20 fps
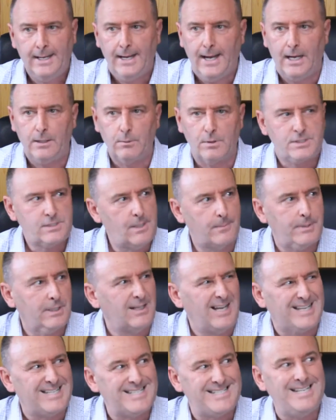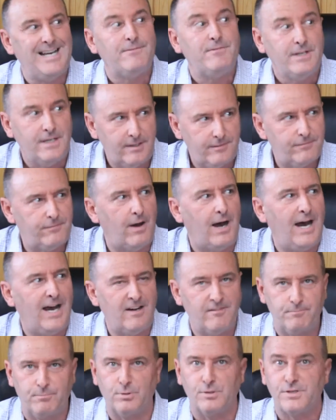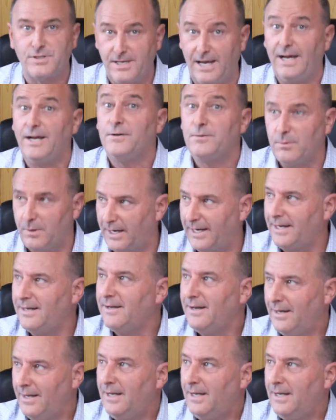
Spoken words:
And it was something like 75%, right?